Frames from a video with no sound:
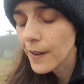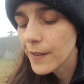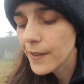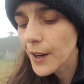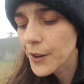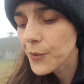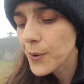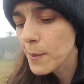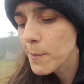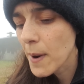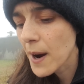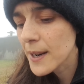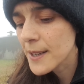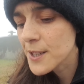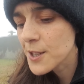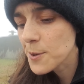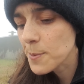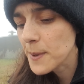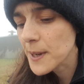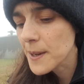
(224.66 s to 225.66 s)
That
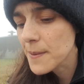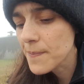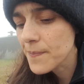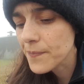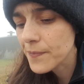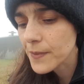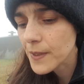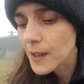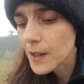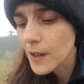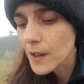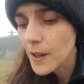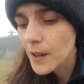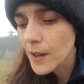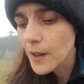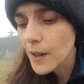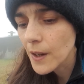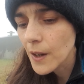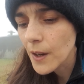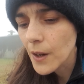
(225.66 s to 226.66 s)
reminds me,
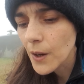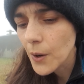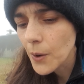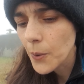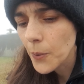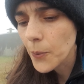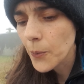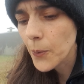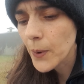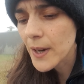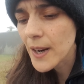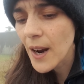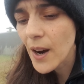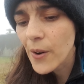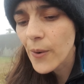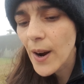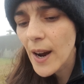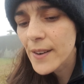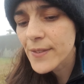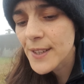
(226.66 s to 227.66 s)
when I
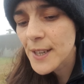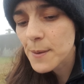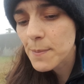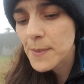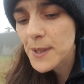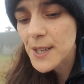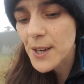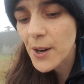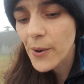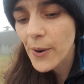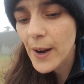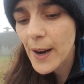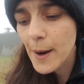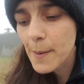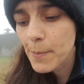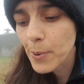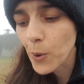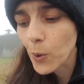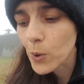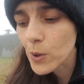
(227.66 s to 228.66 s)
arrived at Madeira
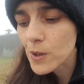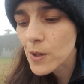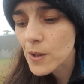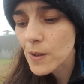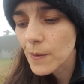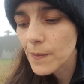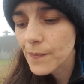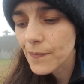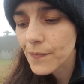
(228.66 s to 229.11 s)
Airport,